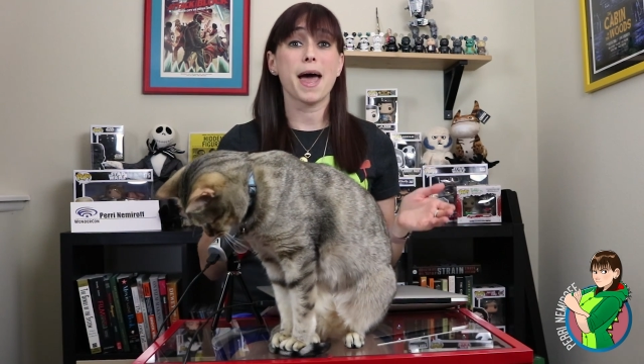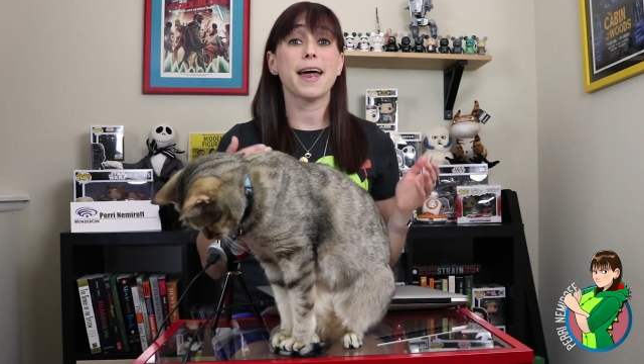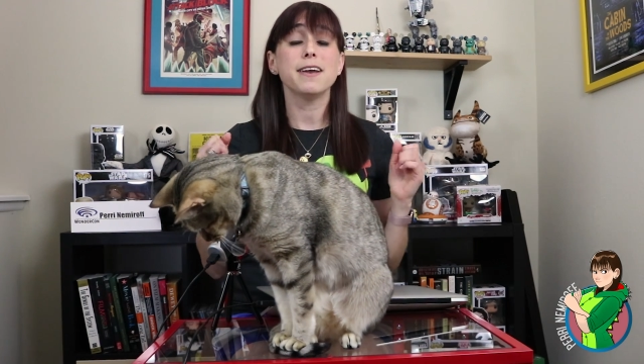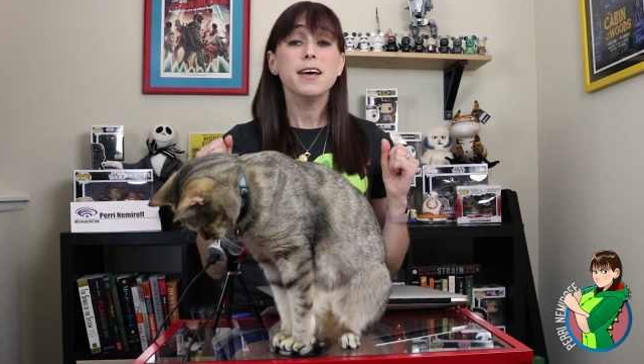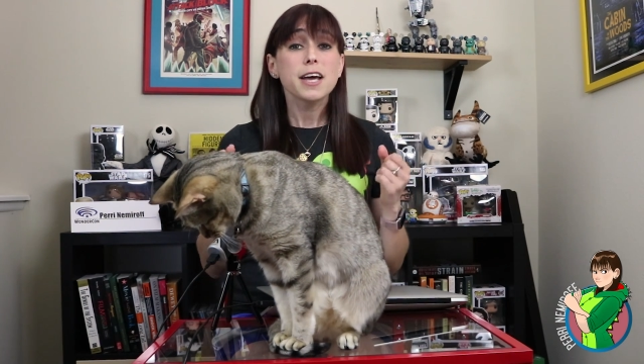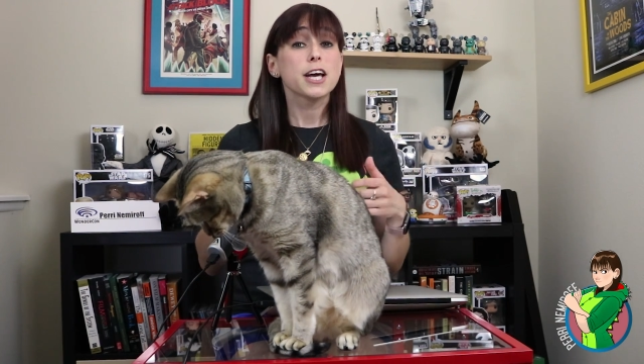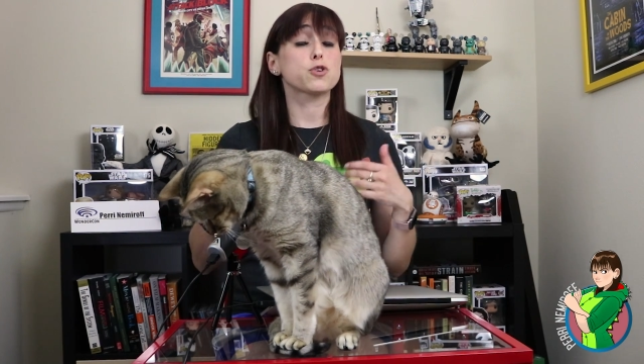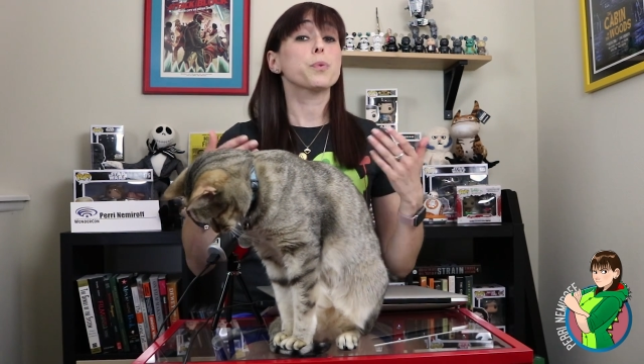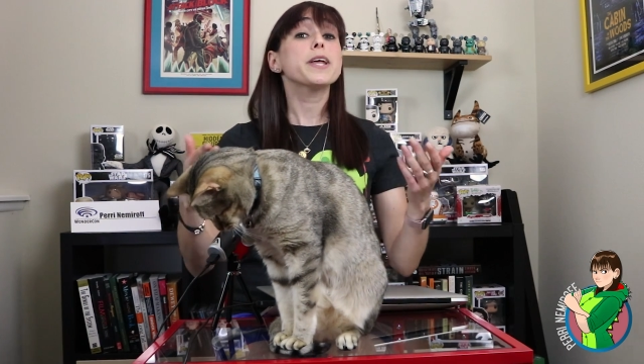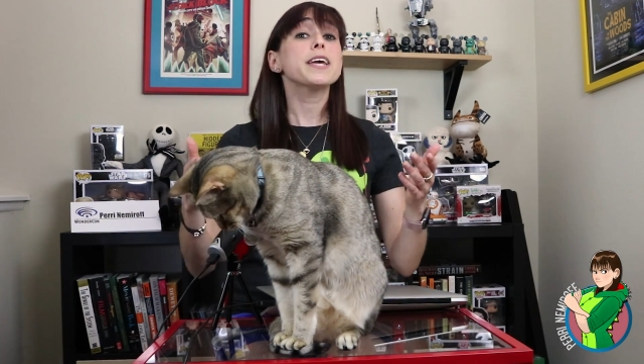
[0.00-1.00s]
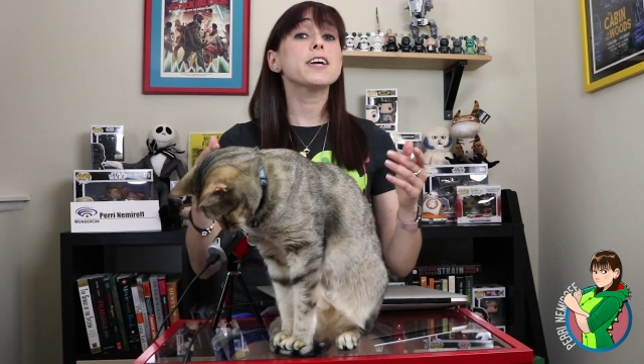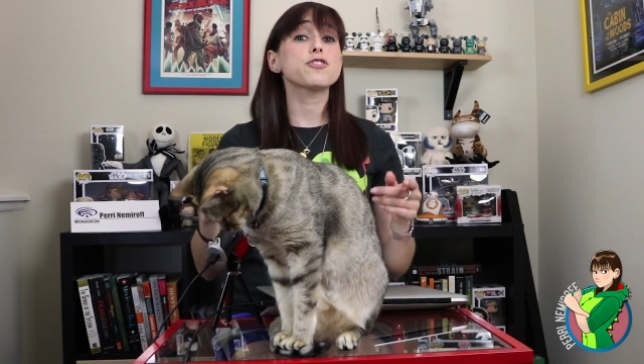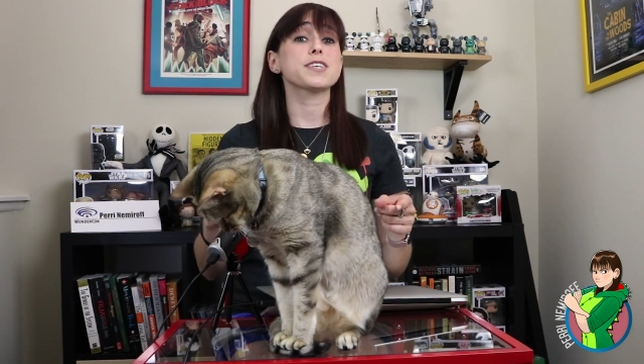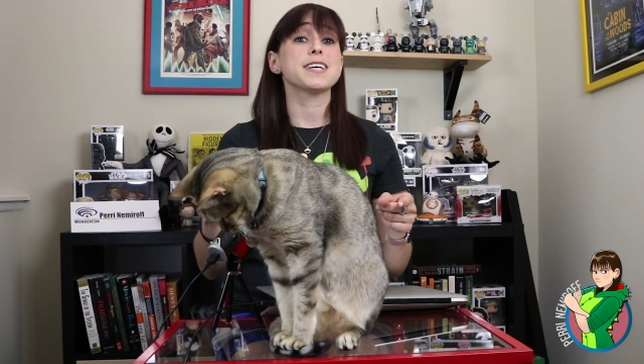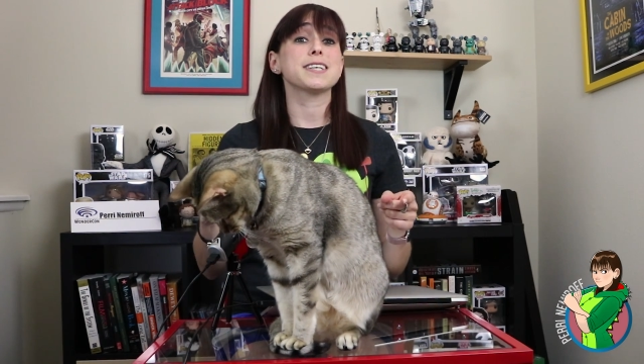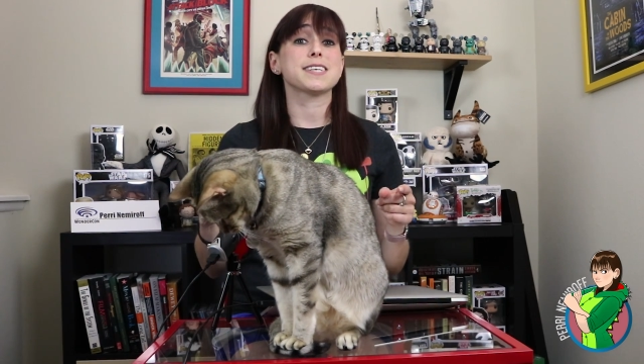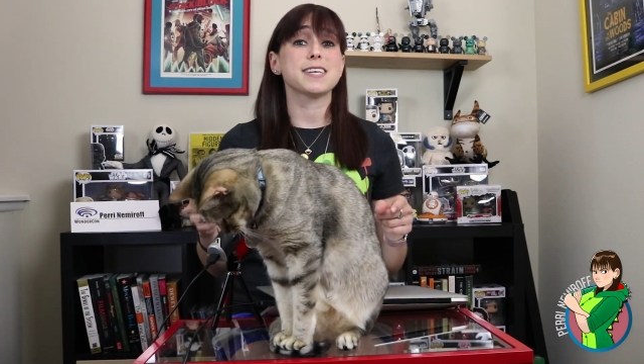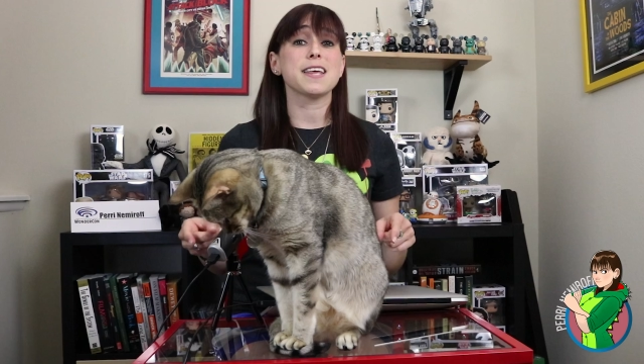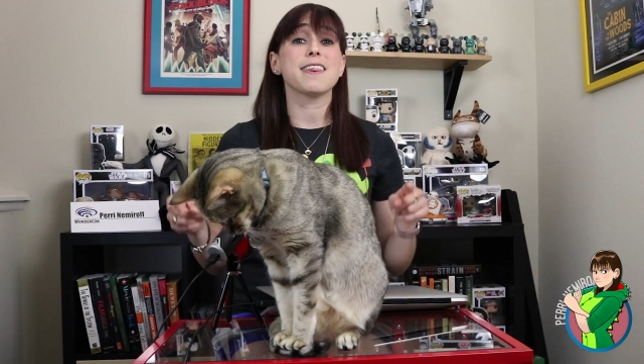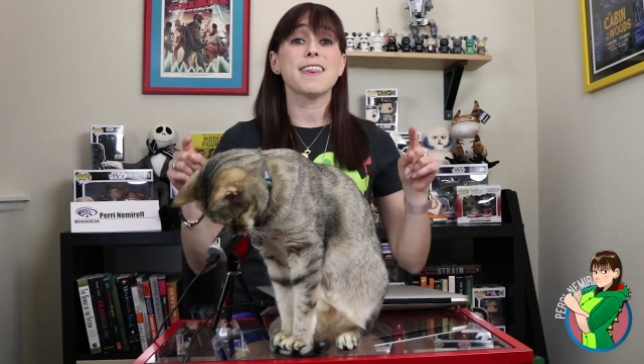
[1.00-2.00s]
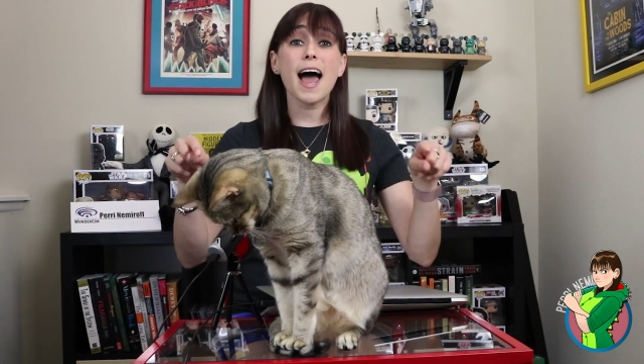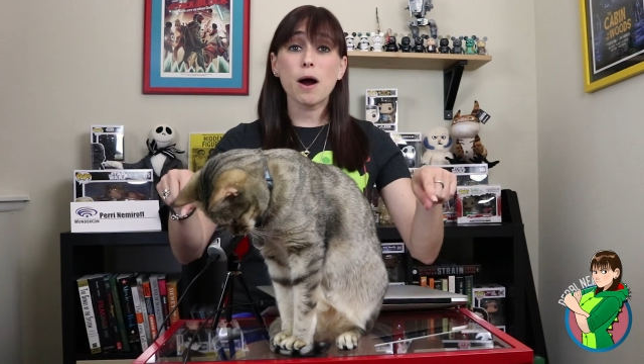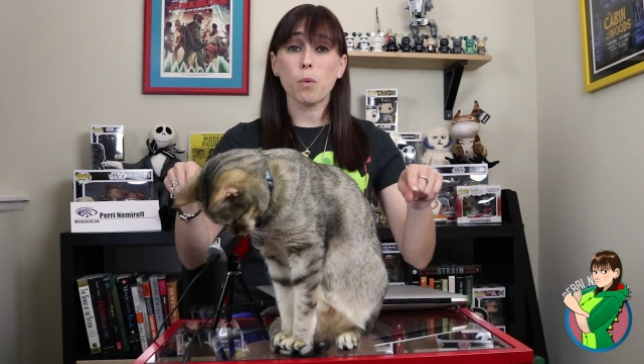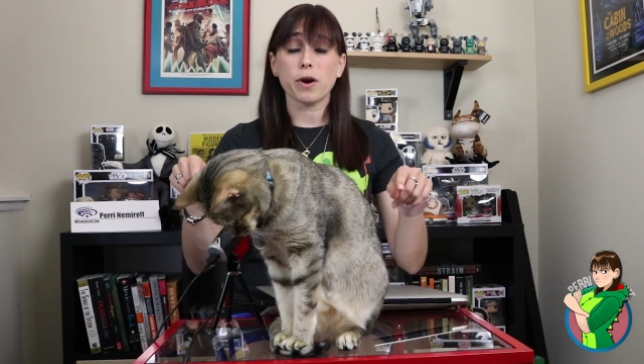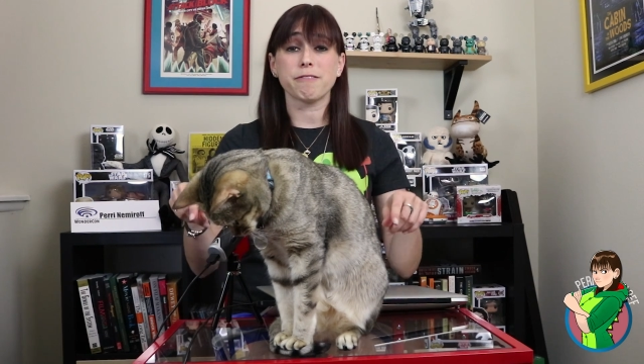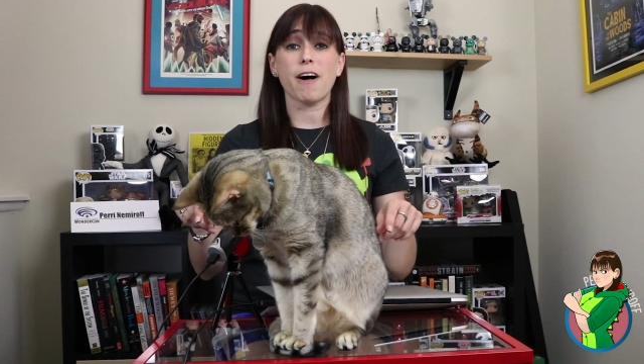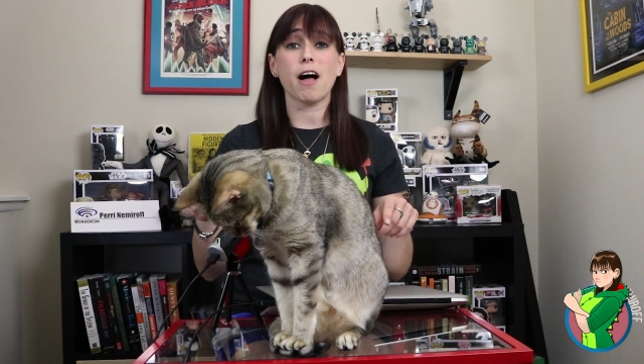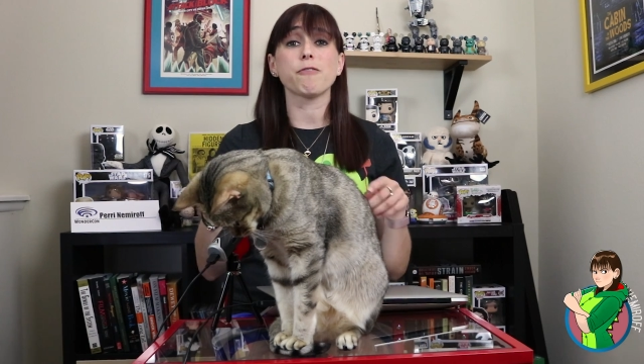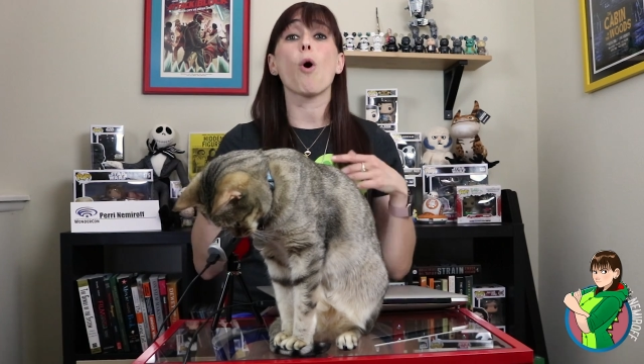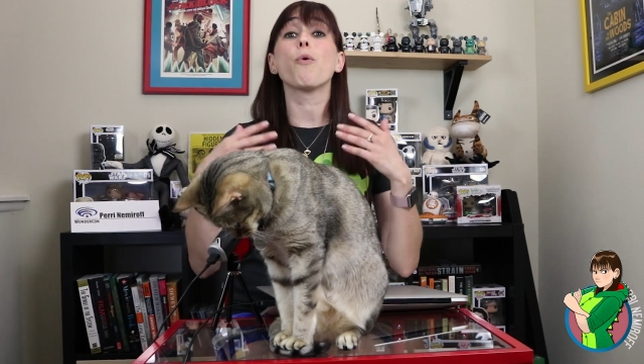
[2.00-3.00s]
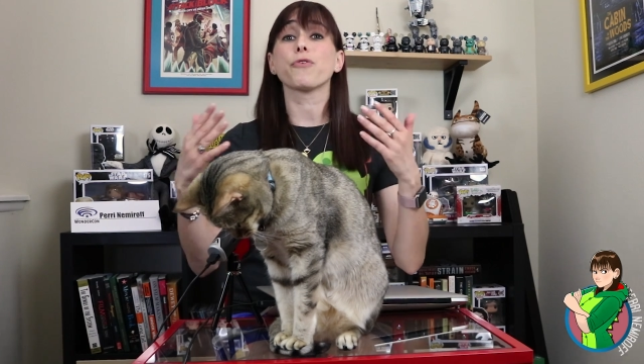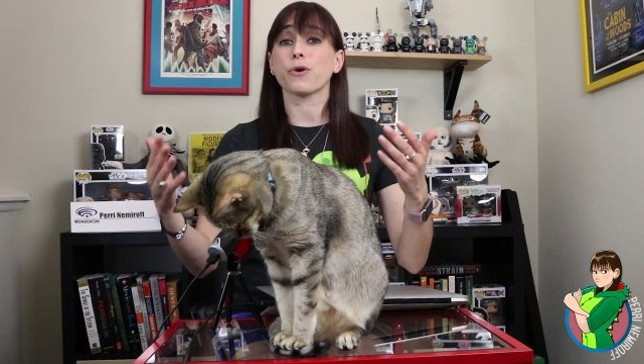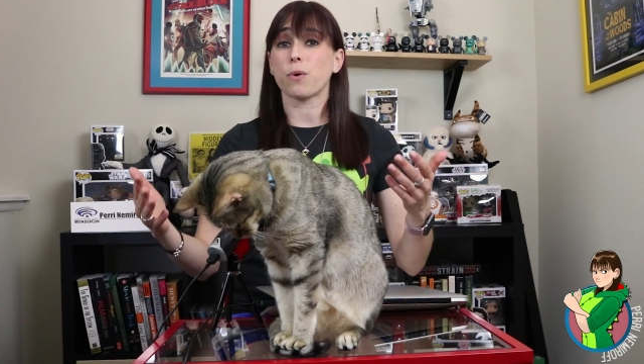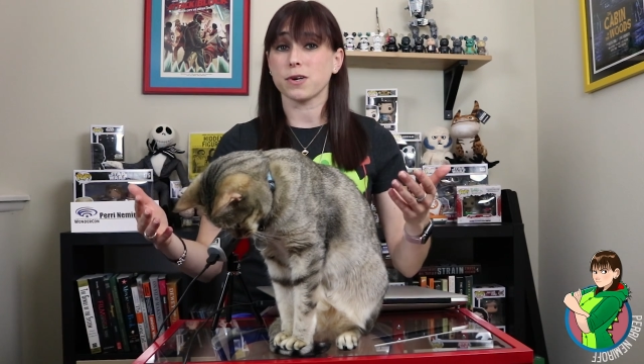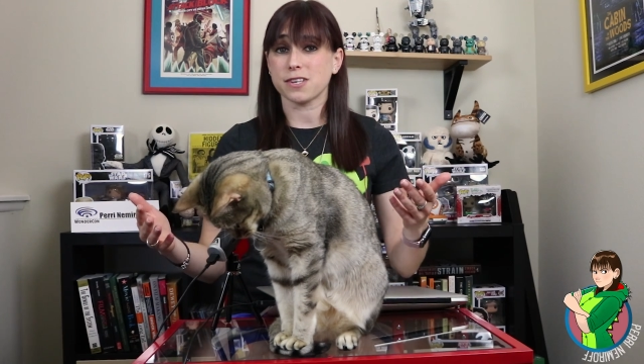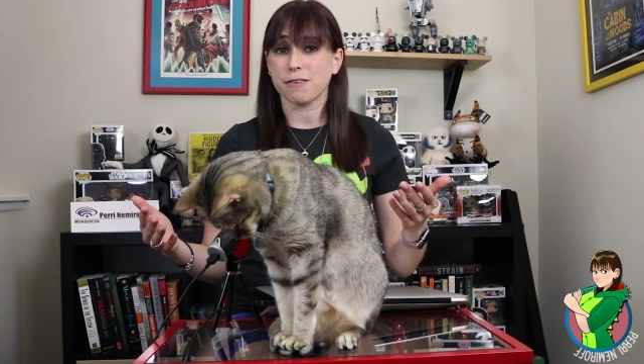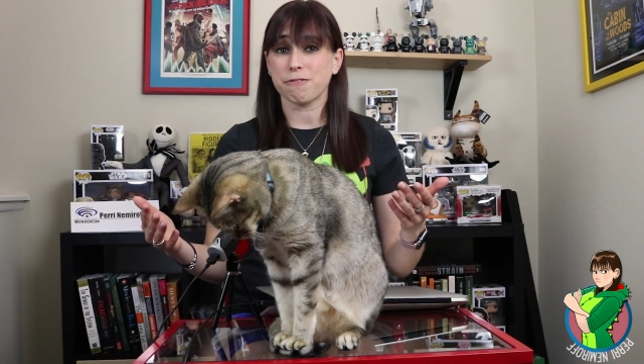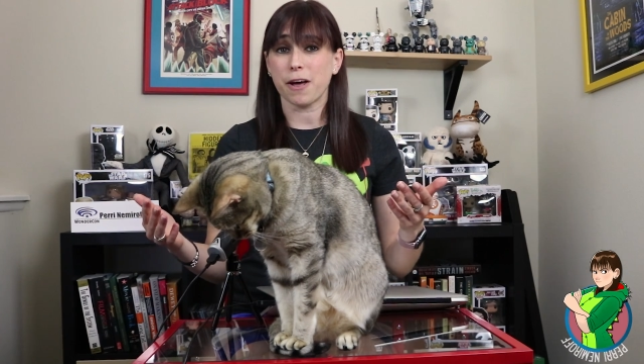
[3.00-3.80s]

And it's really interesting to see that one evolve over the course of the